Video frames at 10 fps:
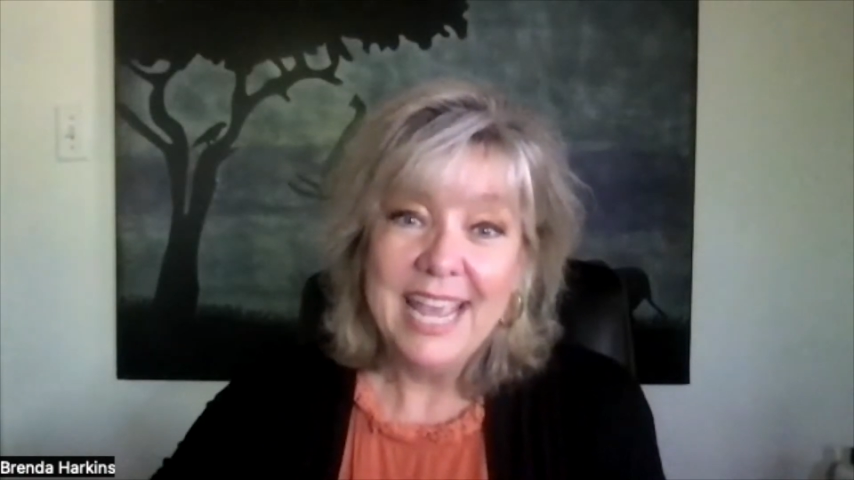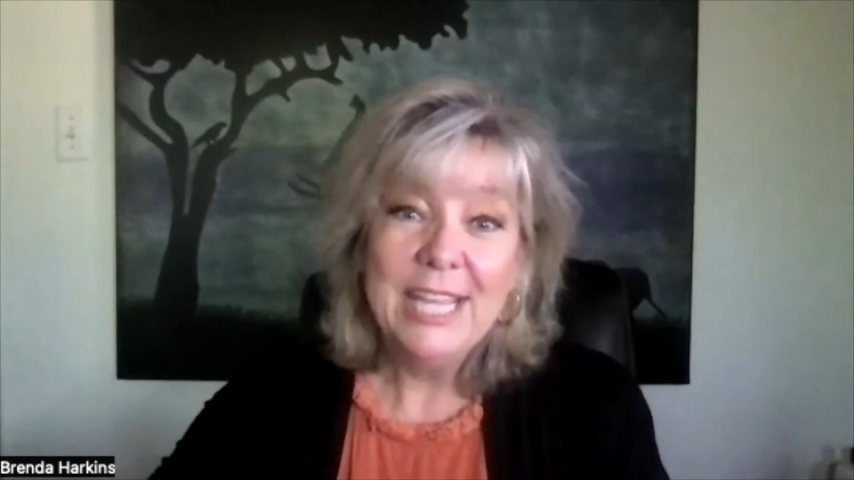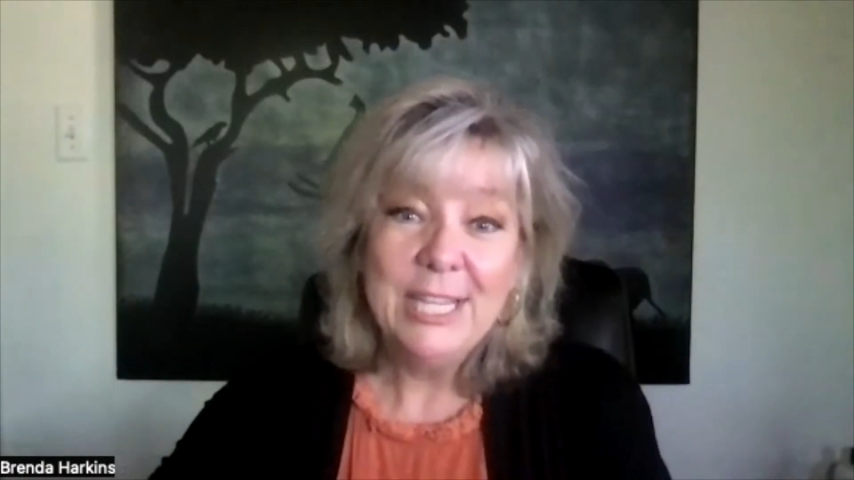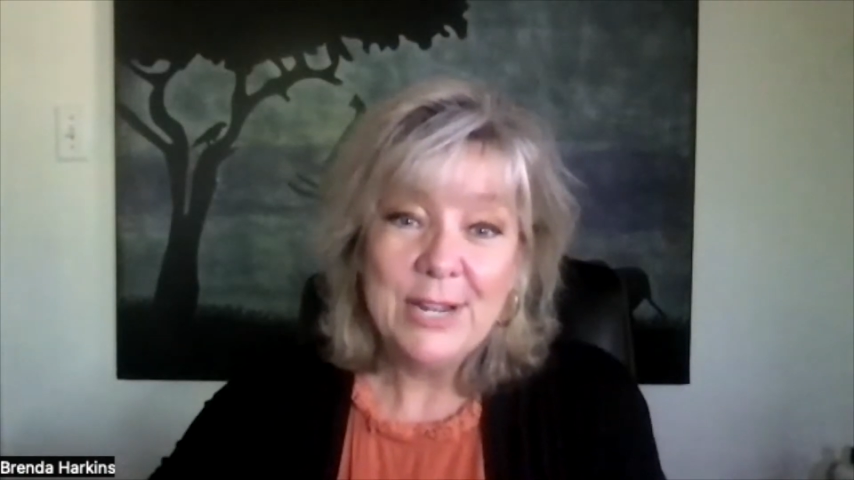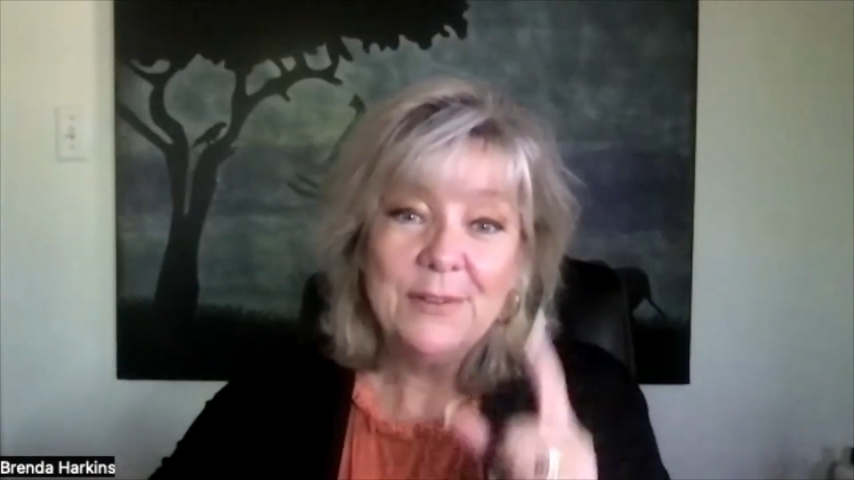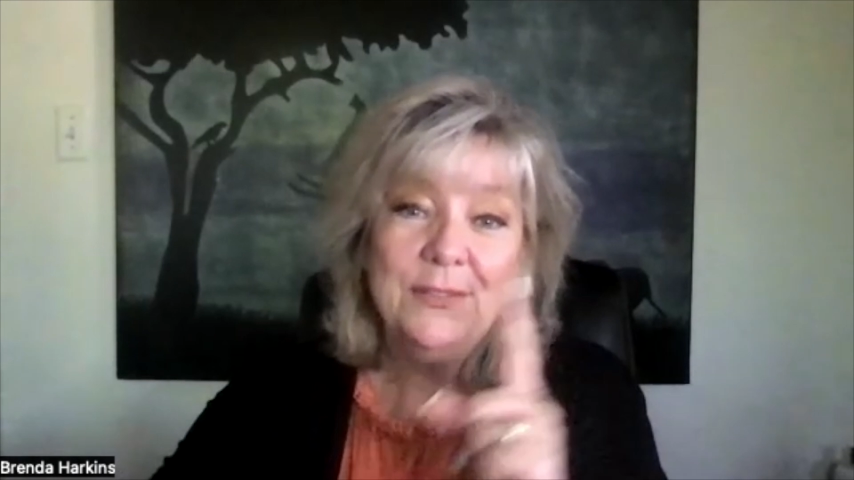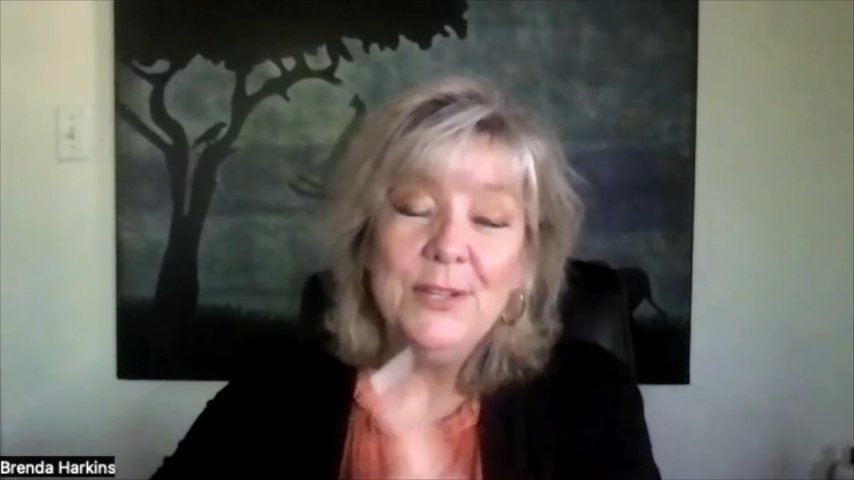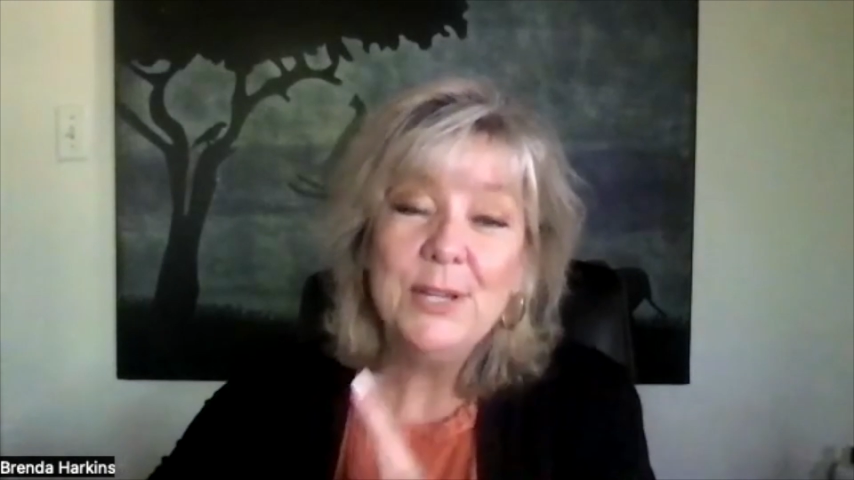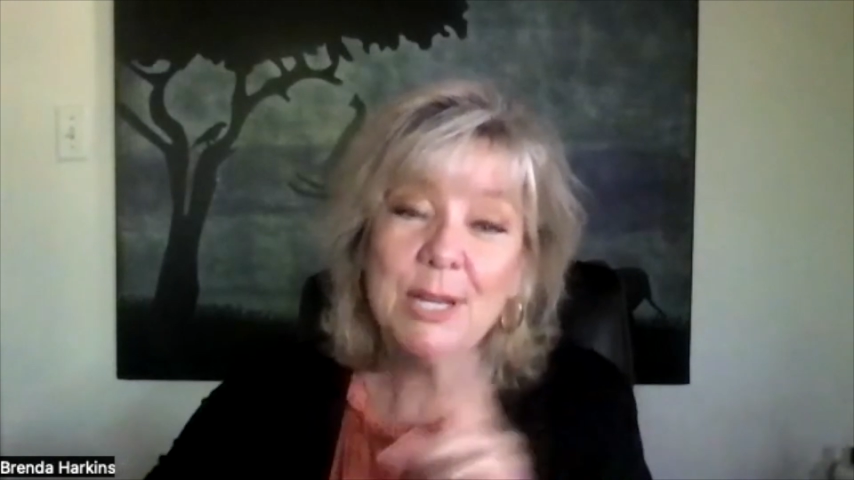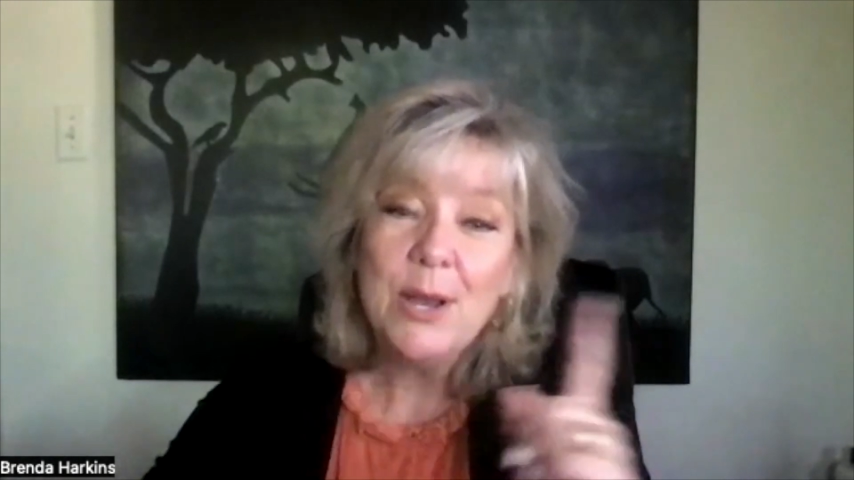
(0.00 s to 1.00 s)
You know, if
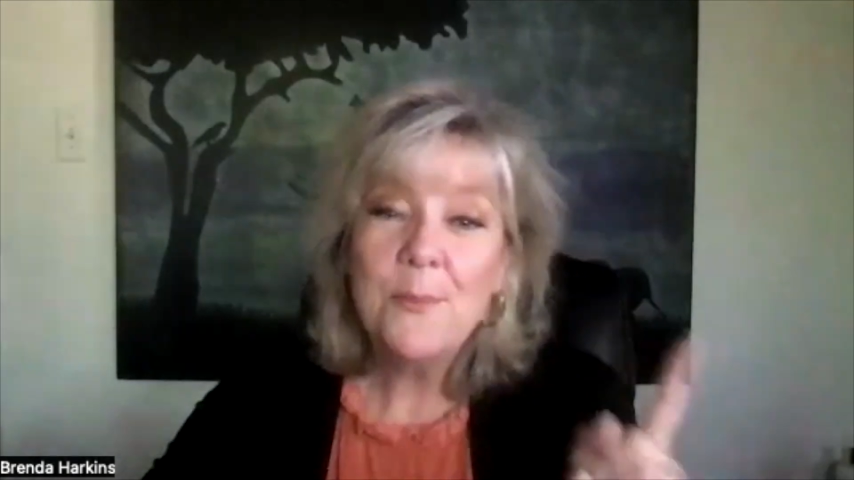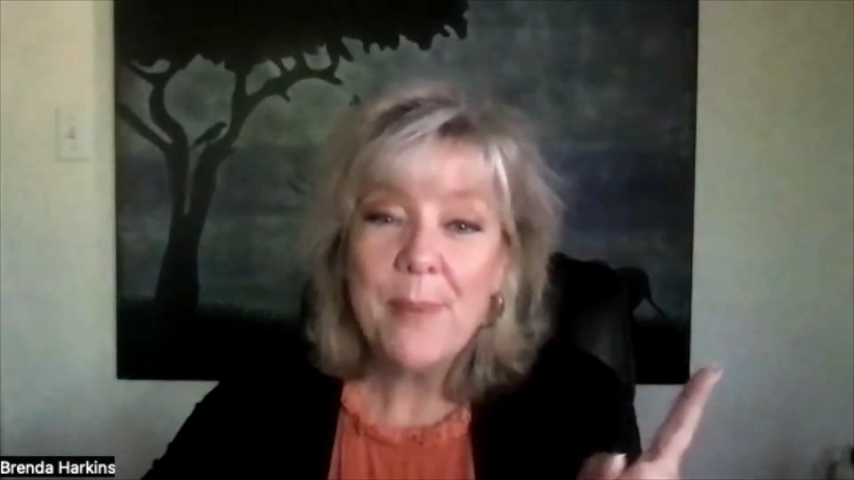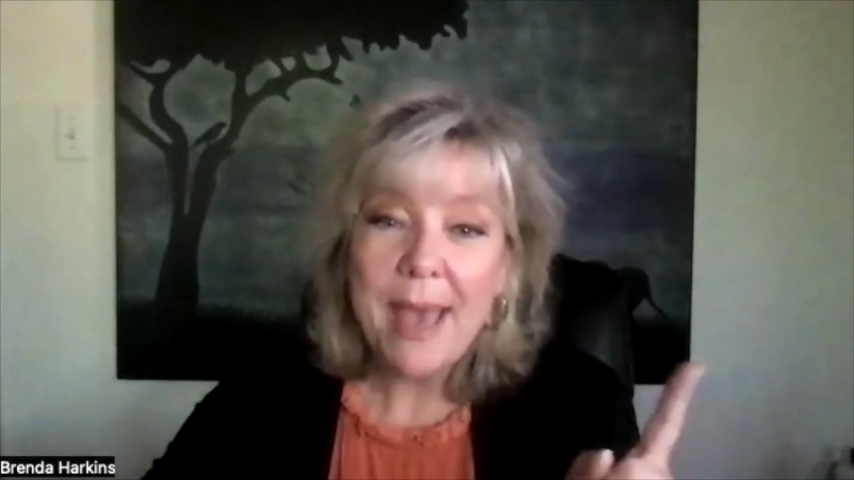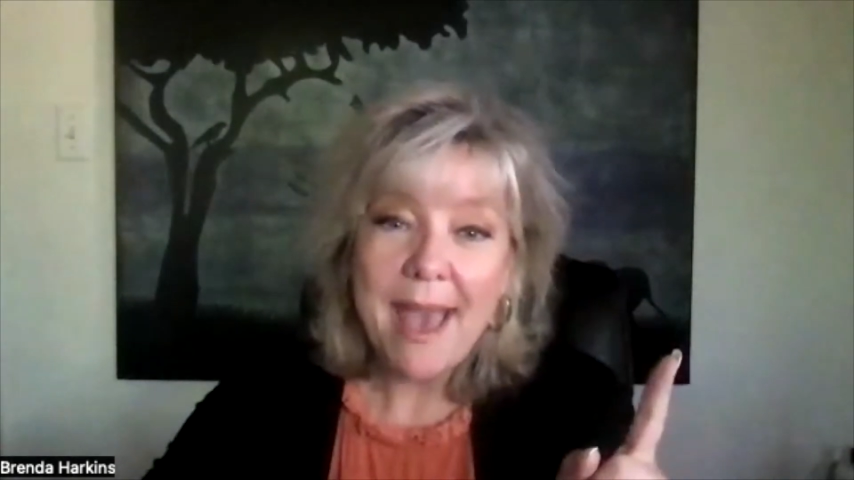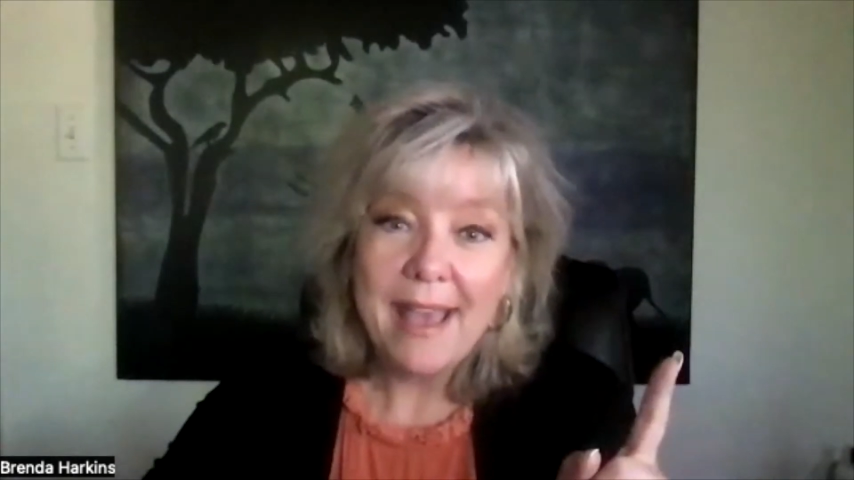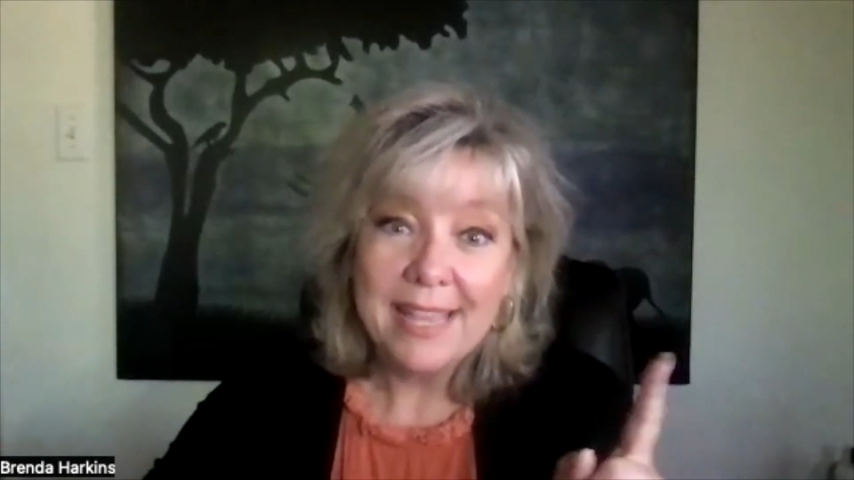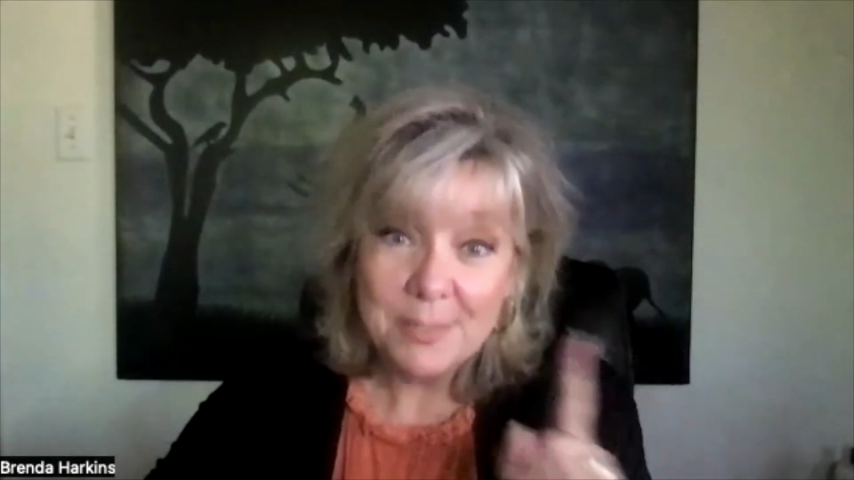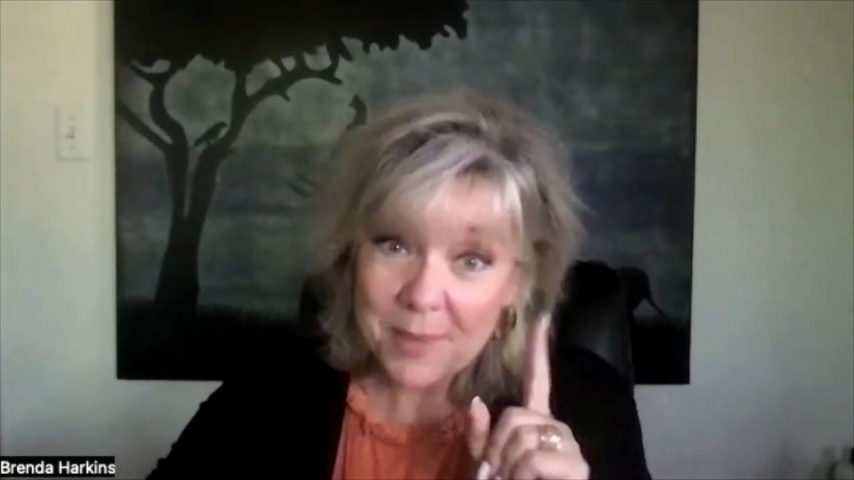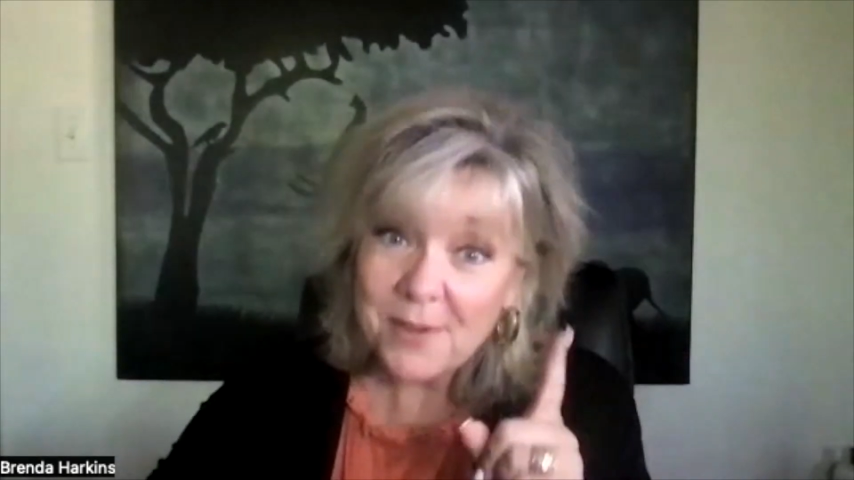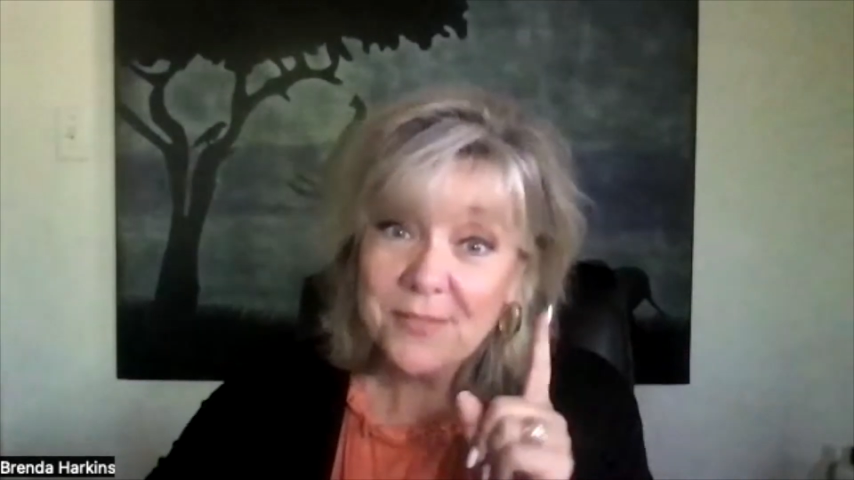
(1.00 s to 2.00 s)
you can go back, as
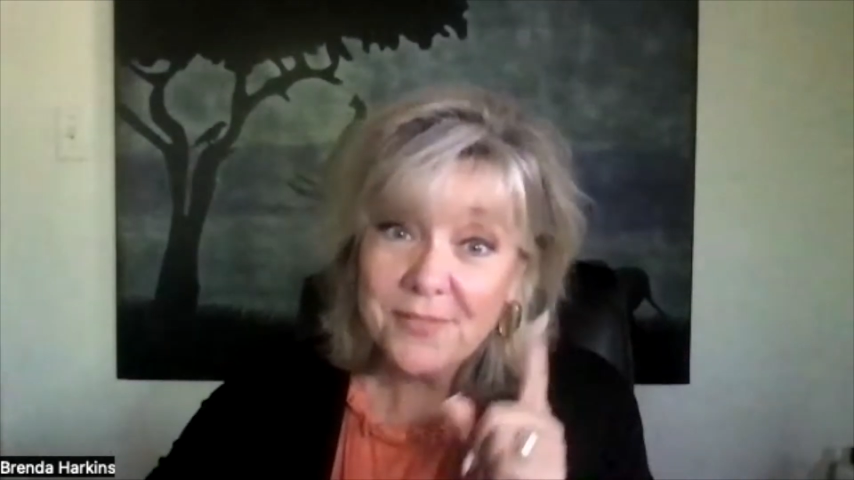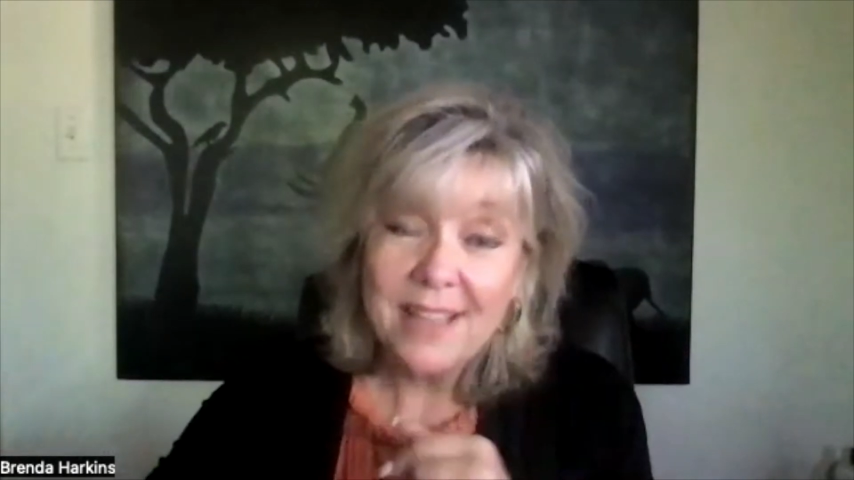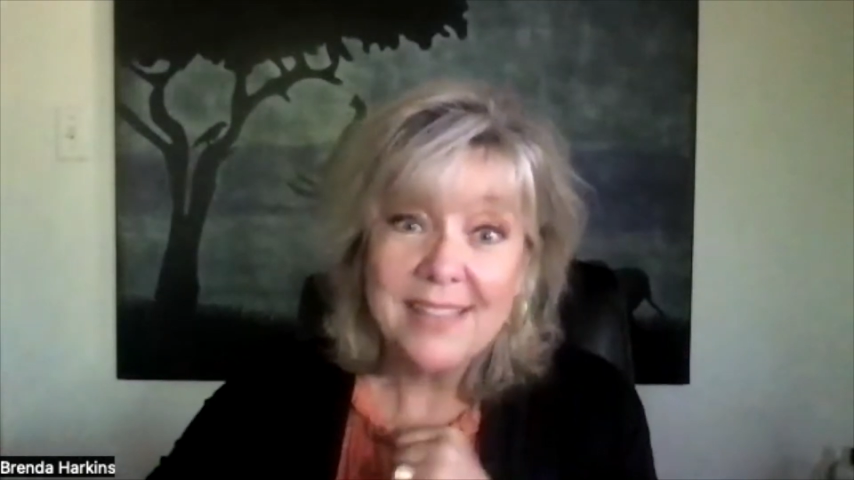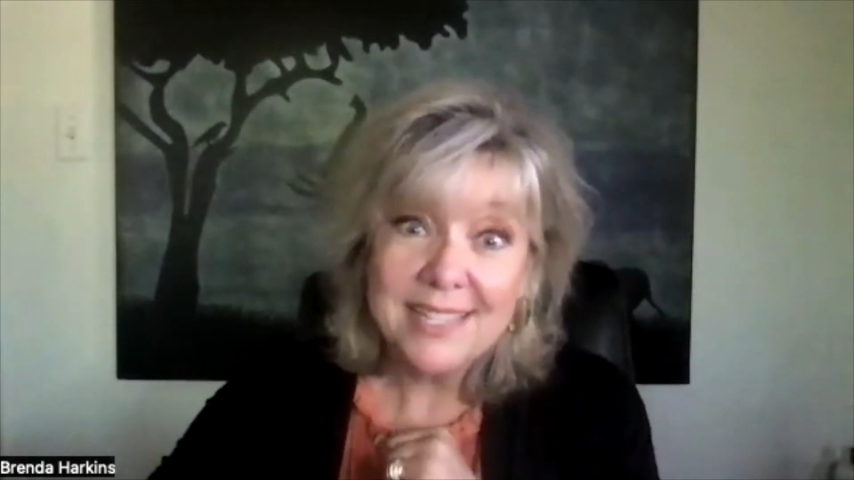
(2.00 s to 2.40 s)
a matter of fact,